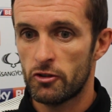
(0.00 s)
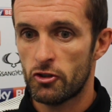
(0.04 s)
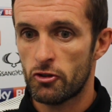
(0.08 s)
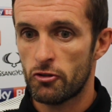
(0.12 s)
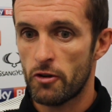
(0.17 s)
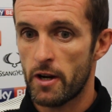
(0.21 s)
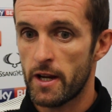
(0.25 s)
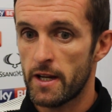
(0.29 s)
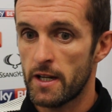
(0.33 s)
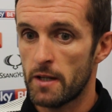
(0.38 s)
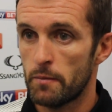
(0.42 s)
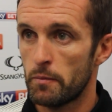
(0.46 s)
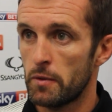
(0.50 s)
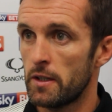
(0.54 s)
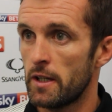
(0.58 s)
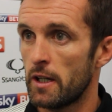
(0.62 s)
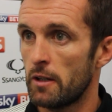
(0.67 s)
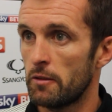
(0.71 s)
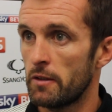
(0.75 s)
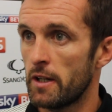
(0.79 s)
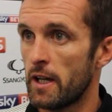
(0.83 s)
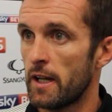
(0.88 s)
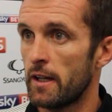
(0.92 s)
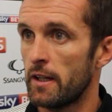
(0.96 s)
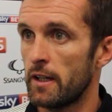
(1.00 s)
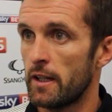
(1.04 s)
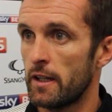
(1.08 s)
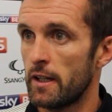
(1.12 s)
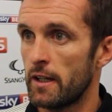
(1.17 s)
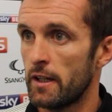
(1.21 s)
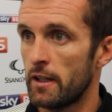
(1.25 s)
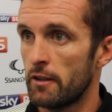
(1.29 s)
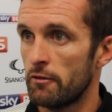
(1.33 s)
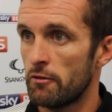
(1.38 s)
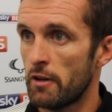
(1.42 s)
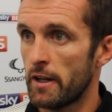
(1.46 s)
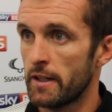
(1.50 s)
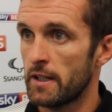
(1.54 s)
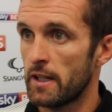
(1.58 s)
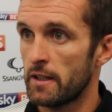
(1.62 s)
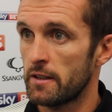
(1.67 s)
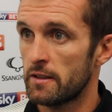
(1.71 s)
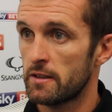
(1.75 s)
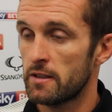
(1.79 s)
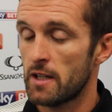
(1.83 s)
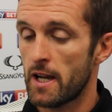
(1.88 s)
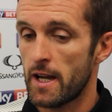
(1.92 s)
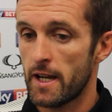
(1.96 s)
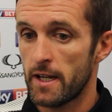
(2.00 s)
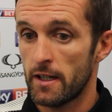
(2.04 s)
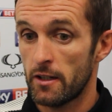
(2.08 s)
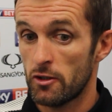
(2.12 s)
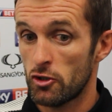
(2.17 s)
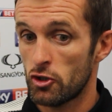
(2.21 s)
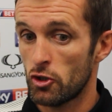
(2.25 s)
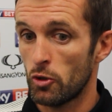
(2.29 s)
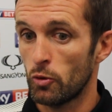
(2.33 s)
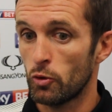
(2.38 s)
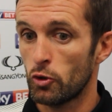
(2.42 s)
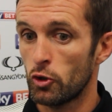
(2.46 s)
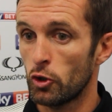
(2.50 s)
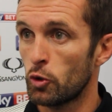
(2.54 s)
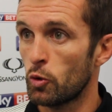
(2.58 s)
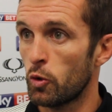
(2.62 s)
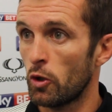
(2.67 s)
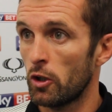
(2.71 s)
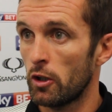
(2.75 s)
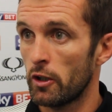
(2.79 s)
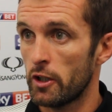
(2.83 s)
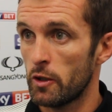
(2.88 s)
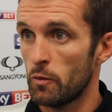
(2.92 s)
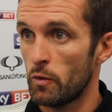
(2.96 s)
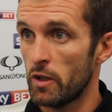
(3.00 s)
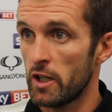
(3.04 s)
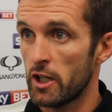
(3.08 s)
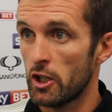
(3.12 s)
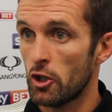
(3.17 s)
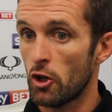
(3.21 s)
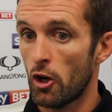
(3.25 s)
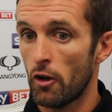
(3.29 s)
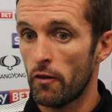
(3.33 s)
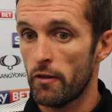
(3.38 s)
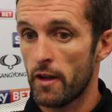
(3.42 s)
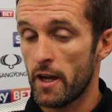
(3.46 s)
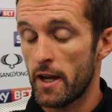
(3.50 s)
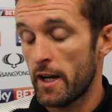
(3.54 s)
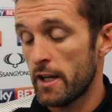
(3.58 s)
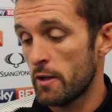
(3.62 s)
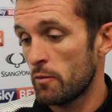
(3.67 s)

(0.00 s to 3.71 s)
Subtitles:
train up and down that right hand side, and showed good quality when he got there.